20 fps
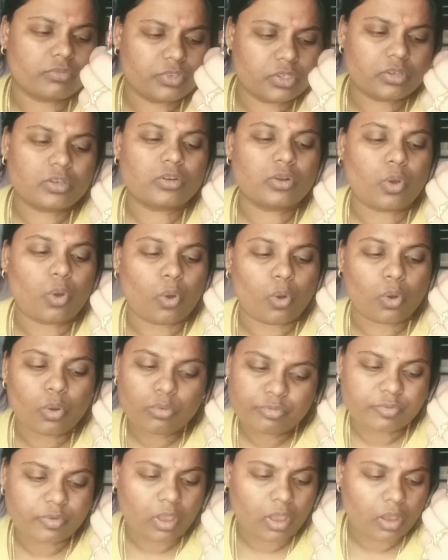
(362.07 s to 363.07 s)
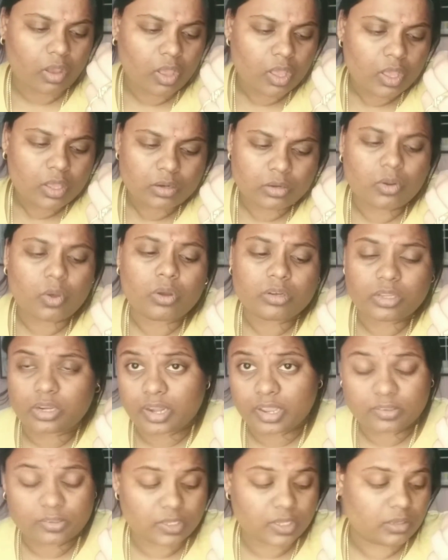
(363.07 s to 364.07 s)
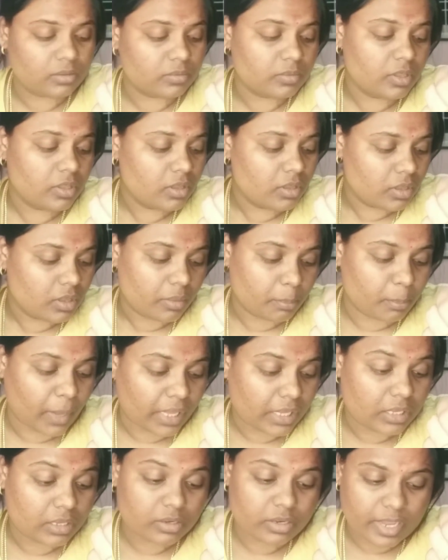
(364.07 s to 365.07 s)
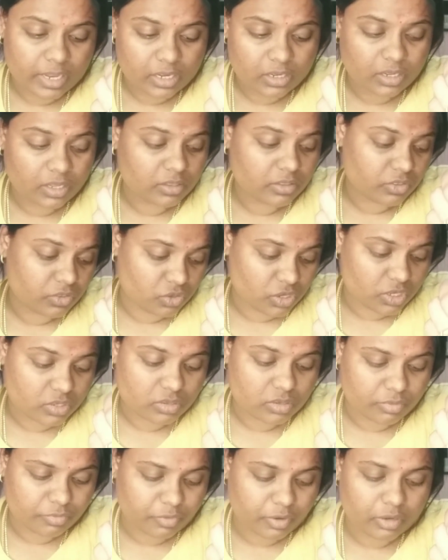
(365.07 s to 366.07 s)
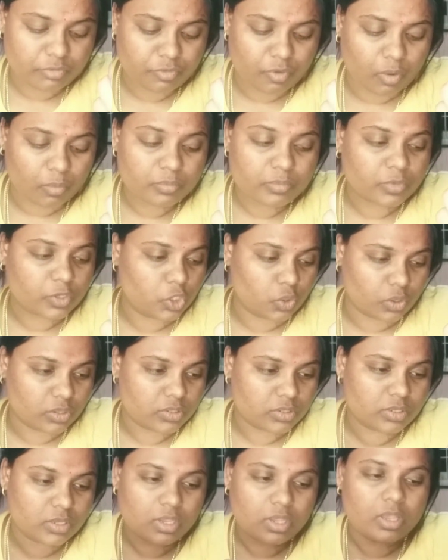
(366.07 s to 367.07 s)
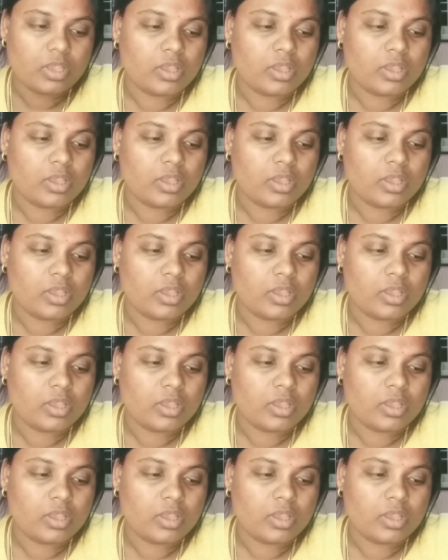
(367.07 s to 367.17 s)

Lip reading: dear, of not Tracy. My reality is just different from yours.